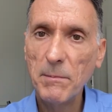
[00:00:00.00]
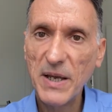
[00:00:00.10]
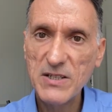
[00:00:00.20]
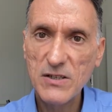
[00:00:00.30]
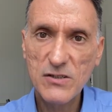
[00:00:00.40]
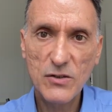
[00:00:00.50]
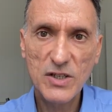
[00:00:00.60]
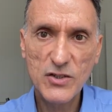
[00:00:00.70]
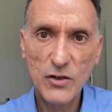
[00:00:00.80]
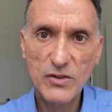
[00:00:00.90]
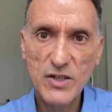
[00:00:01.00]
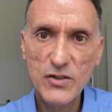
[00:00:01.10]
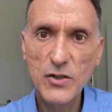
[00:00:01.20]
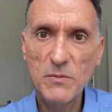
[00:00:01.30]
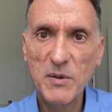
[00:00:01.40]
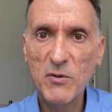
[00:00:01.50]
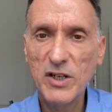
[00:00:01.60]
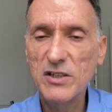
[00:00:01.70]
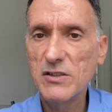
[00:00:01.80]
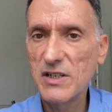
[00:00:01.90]
Patients on digoxin should be
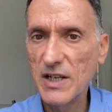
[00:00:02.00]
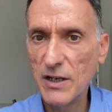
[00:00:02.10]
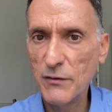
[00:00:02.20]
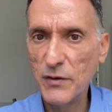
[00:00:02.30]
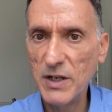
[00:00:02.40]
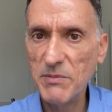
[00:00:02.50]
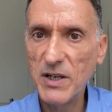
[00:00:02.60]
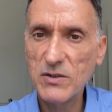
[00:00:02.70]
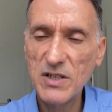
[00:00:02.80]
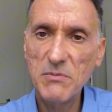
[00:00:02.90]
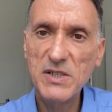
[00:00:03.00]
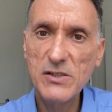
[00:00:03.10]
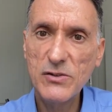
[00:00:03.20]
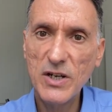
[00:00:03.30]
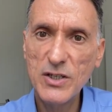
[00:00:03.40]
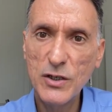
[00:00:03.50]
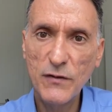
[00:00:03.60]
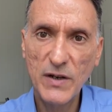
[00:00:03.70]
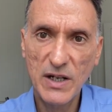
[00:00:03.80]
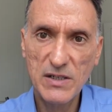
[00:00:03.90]
monitored carefully because administration
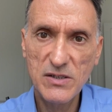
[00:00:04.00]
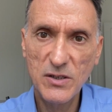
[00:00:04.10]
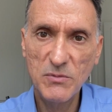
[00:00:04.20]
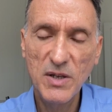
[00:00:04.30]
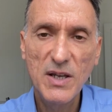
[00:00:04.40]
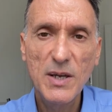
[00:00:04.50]
of calcium